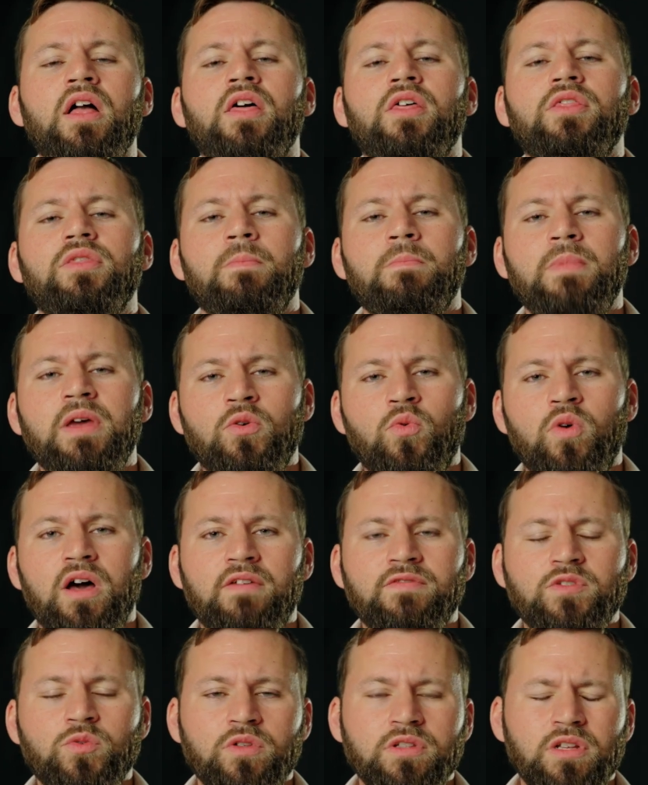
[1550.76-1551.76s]
the
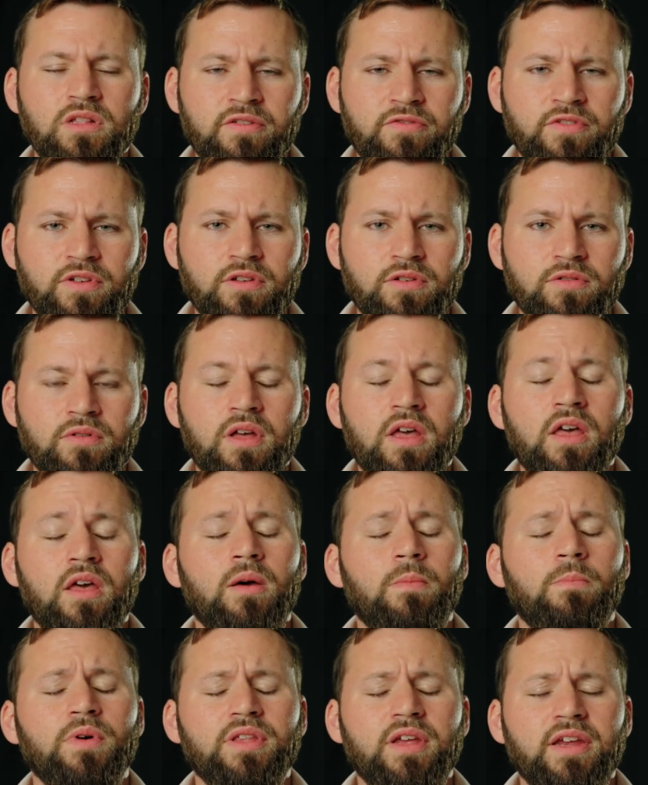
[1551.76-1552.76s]
midwives will deliver you,
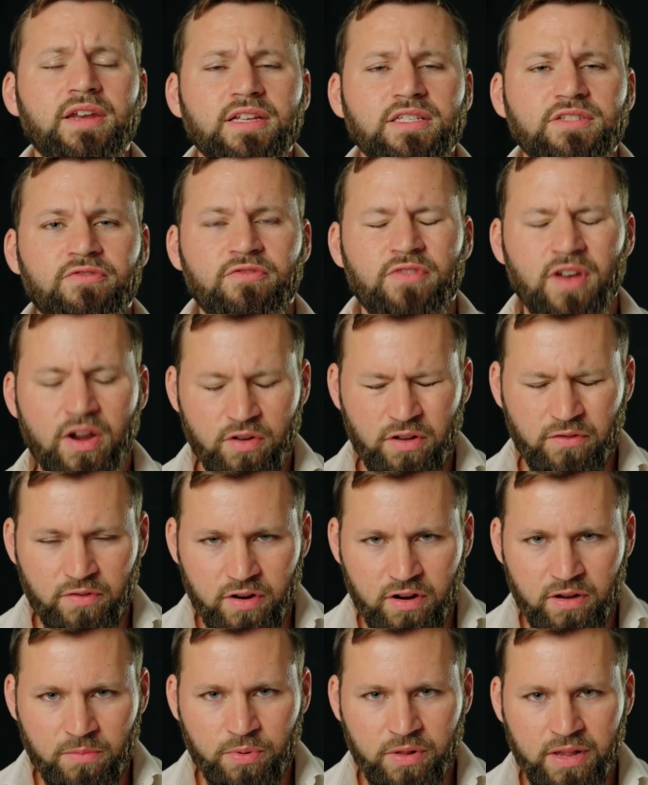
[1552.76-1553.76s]
but it is very,
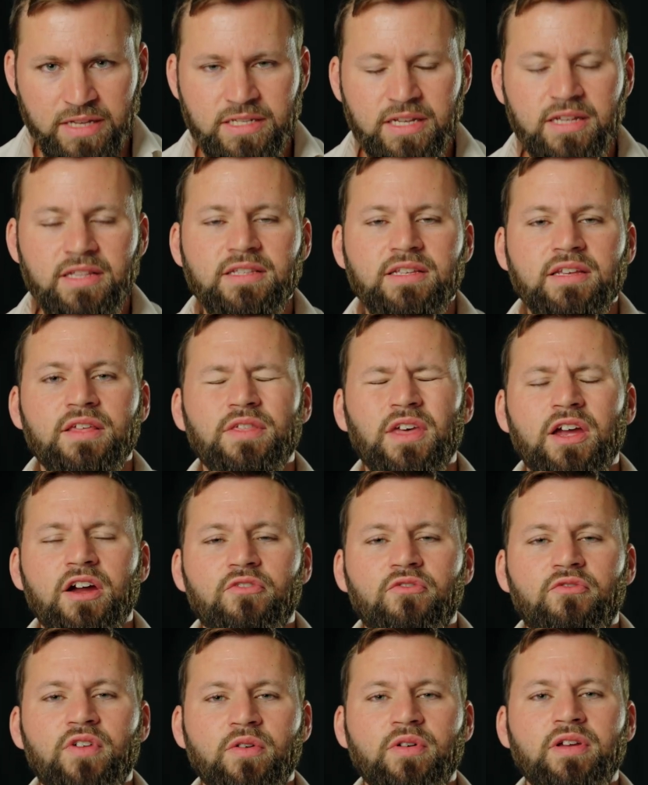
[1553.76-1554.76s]
very pleasant. They are
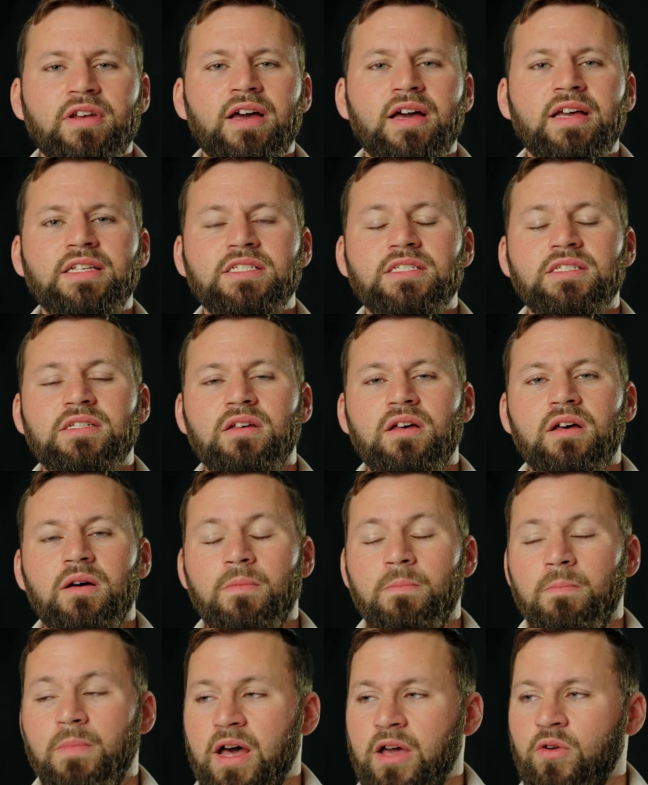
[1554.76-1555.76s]
very nice.
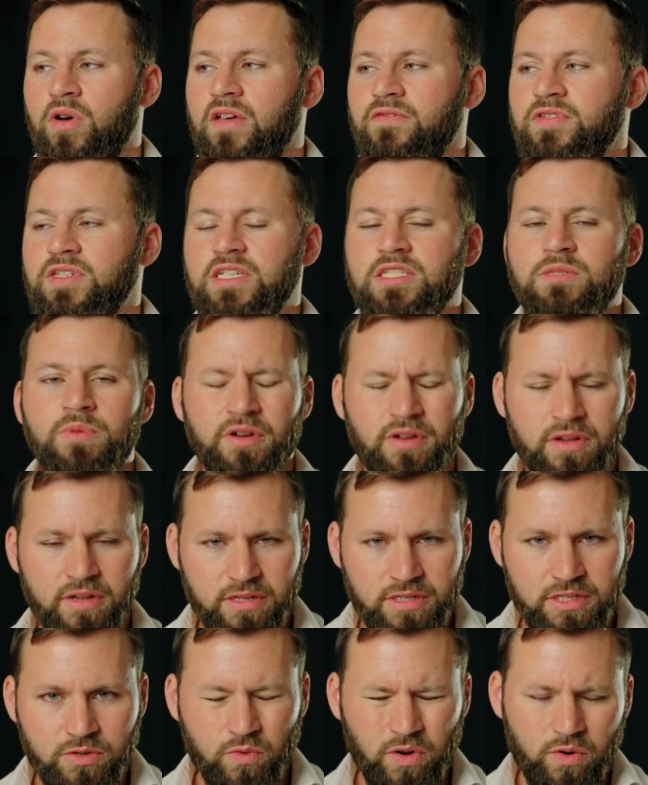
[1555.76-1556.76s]
My wife's
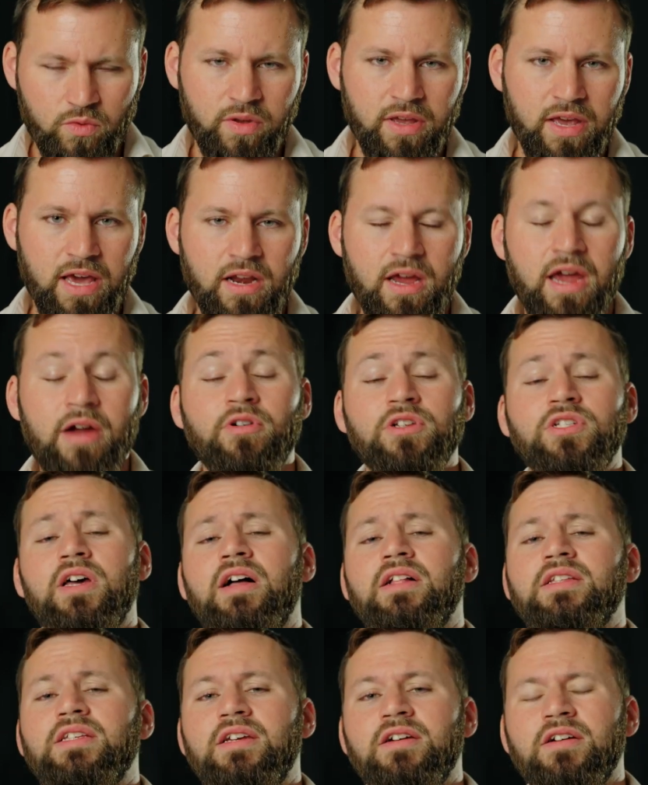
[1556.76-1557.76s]
experience when we had our
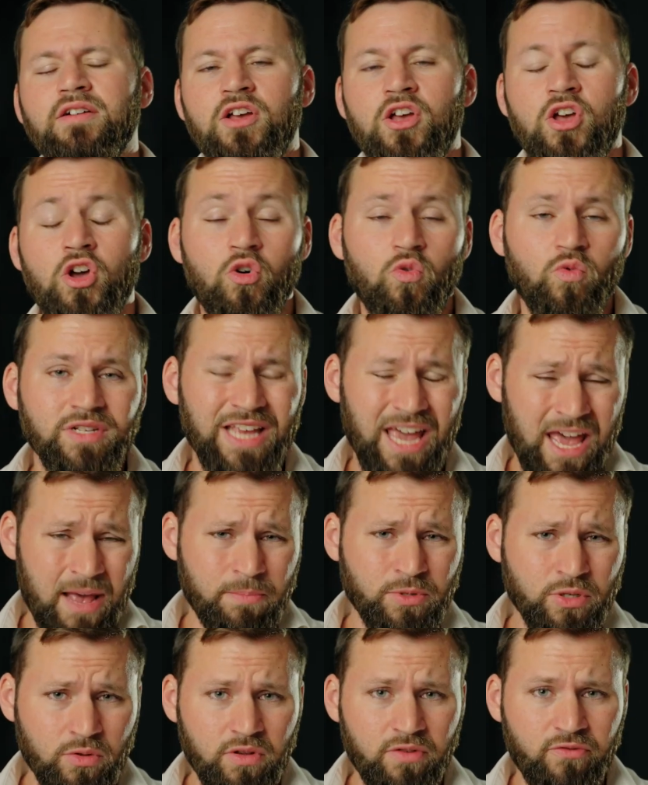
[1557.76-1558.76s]
child here was
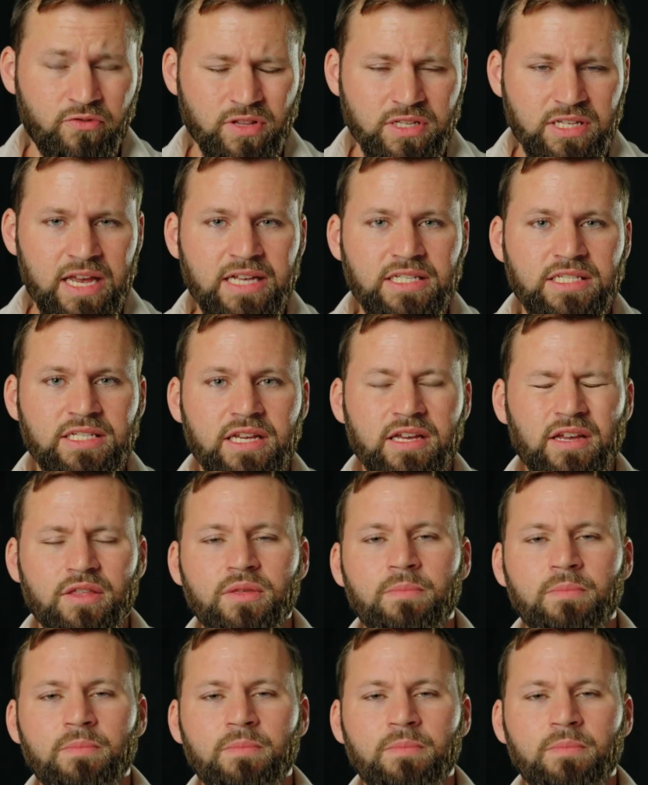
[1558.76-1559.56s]
absolutely fantastic. The